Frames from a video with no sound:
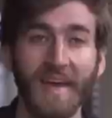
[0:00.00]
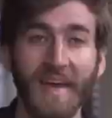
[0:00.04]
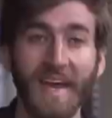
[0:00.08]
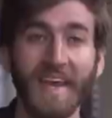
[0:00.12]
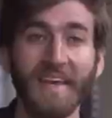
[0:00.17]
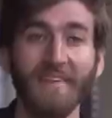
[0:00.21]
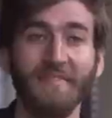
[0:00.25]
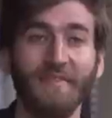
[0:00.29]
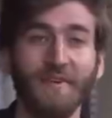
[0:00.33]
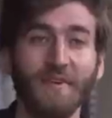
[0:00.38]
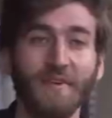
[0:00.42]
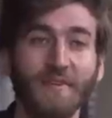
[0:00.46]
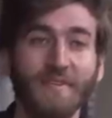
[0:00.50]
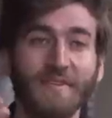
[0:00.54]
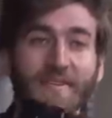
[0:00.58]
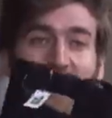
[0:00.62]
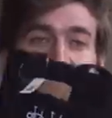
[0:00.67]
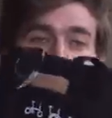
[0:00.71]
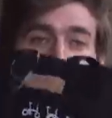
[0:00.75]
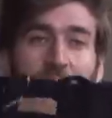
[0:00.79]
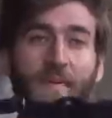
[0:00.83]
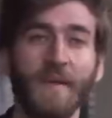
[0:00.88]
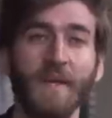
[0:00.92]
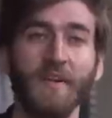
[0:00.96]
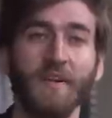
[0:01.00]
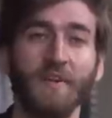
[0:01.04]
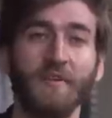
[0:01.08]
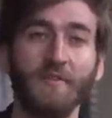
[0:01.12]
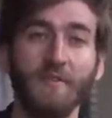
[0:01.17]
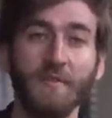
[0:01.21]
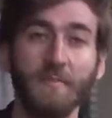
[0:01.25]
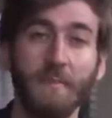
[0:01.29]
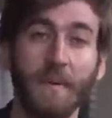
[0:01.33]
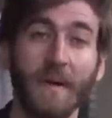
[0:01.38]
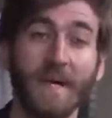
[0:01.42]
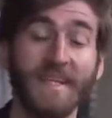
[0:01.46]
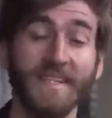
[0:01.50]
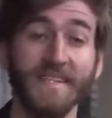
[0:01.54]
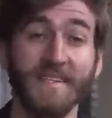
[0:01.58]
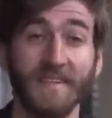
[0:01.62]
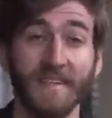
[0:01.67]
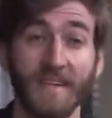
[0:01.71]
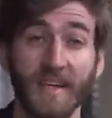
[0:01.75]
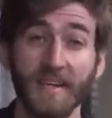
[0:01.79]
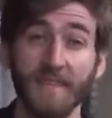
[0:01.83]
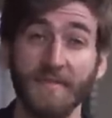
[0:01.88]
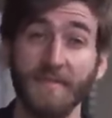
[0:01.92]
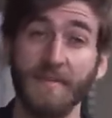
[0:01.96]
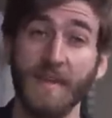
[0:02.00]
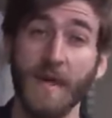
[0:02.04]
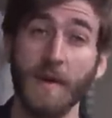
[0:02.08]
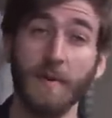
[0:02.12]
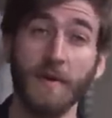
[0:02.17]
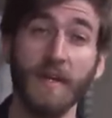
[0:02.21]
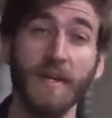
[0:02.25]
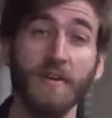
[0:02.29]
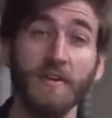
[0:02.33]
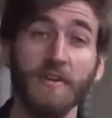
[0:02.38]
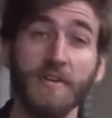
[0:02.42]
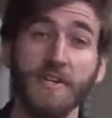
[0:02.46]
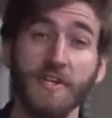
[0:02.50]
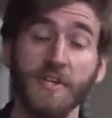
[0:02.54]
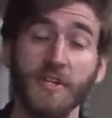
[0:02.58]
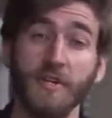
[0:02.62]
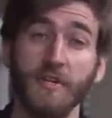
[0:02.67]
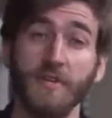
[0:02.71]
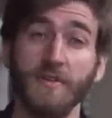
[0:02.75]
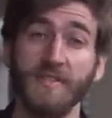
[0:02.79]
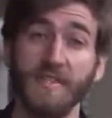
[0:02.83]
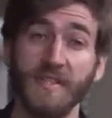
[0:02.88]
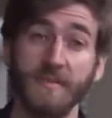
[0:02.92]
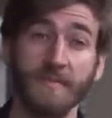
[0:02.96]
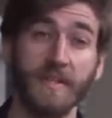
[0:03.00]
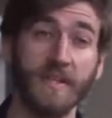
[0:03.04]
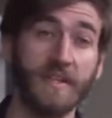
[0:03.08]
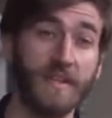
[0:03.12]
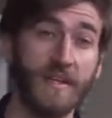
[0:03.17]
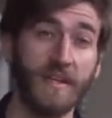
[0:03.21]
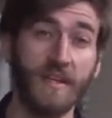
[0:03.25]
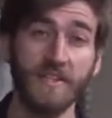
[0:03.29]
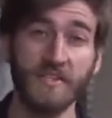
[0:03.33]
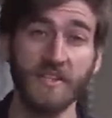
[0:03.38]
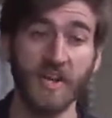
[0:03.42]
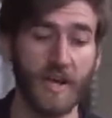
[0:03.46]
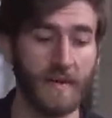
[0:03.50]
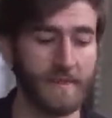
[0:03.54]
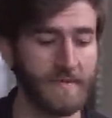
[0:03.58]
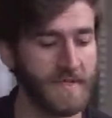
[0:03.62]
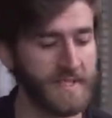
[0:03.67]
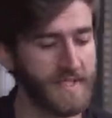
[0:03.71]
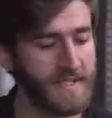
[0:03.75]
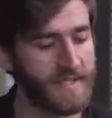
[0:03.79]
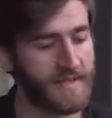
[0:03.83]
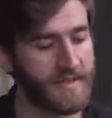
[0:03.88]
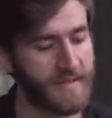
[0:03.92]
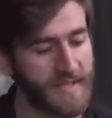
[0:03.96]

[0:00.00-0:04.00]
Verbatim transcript: Hey folks, this is Peter from Bikes and Life. Now we're here to show you some of the luggage options.